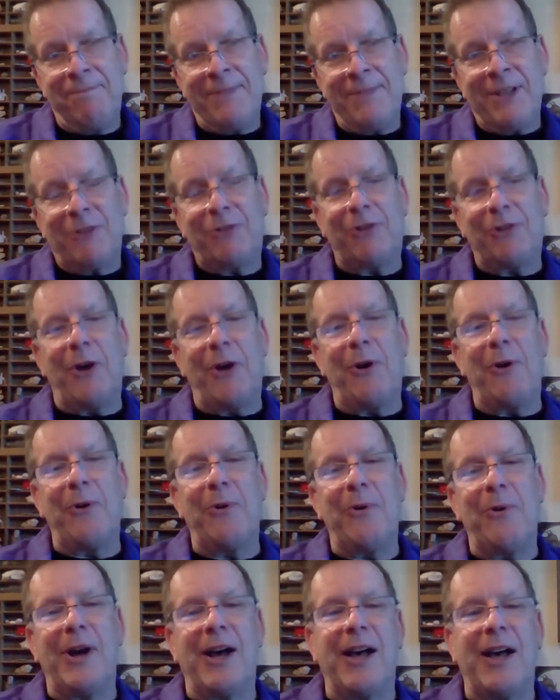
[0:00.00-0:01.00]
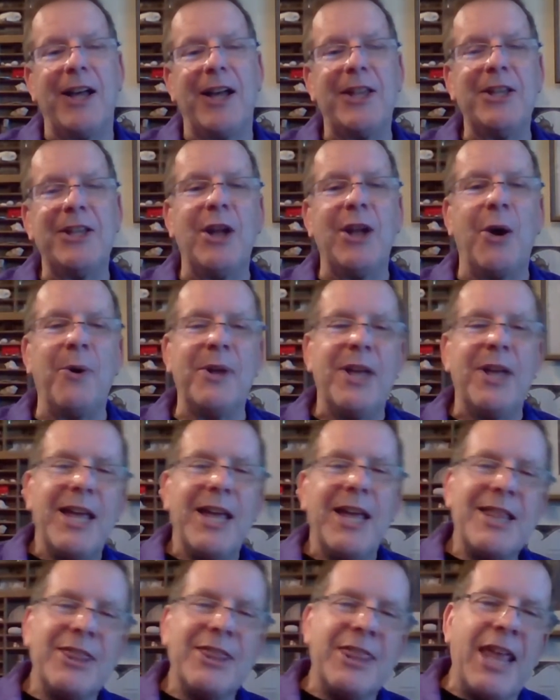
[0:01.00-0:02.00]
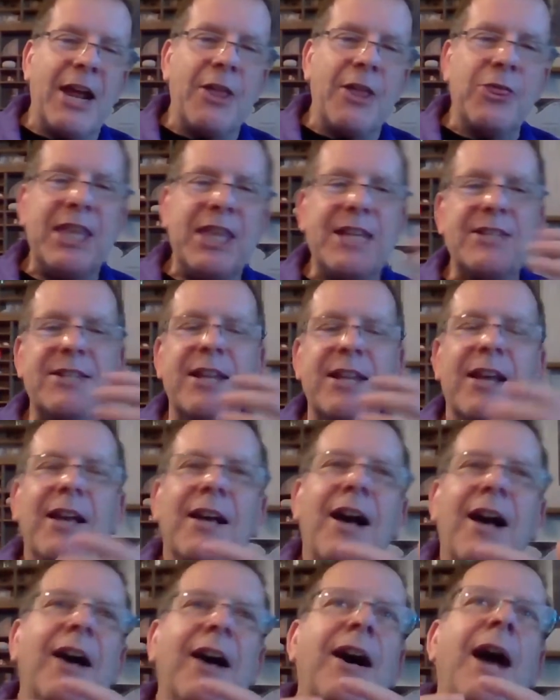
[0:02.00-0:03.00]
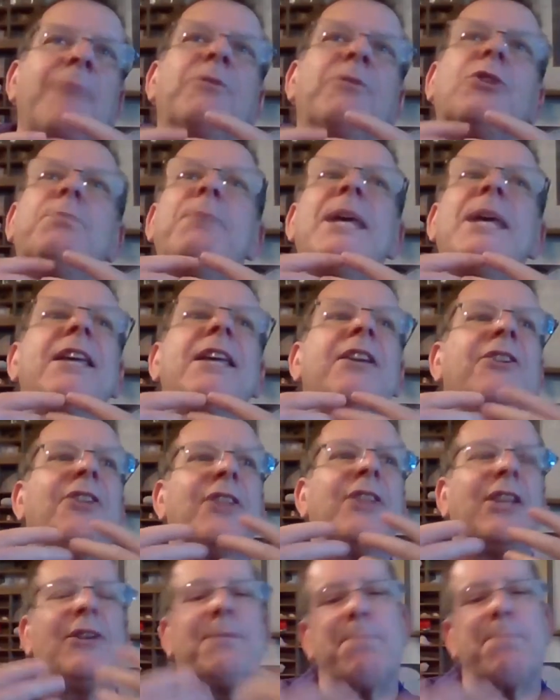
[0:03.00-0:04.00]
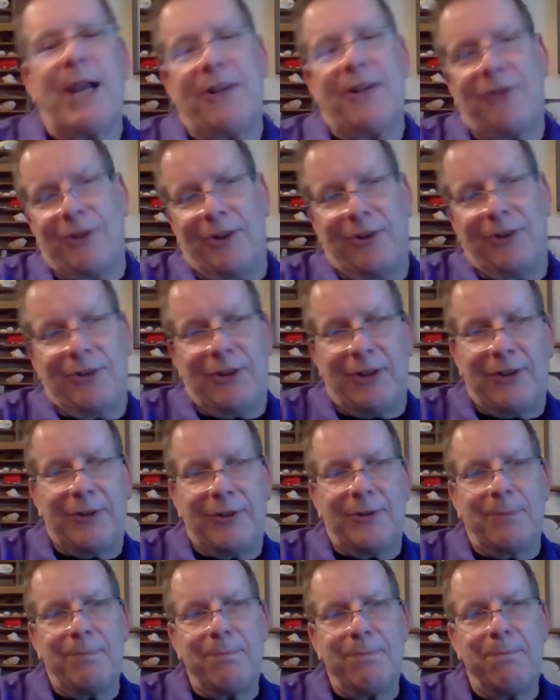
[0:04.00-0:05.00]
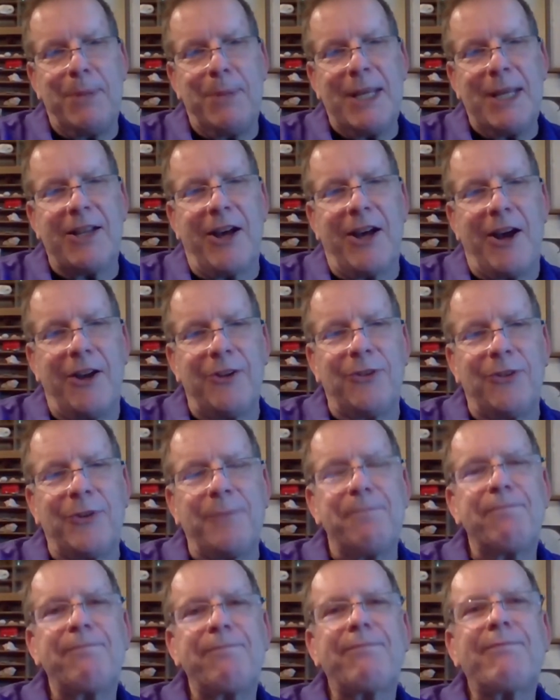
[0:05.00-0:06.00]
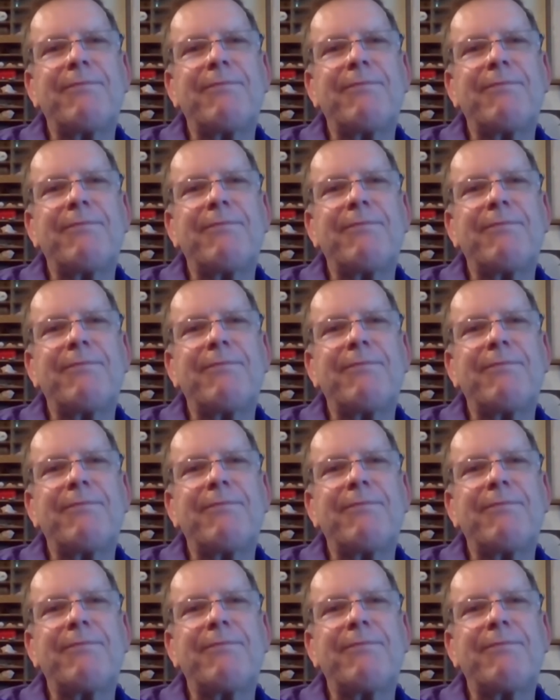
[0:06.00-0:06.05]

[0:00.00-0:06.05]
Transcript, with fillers: So, uh, you know, th- these, I'm speaking to these prejudices because mm-hmm.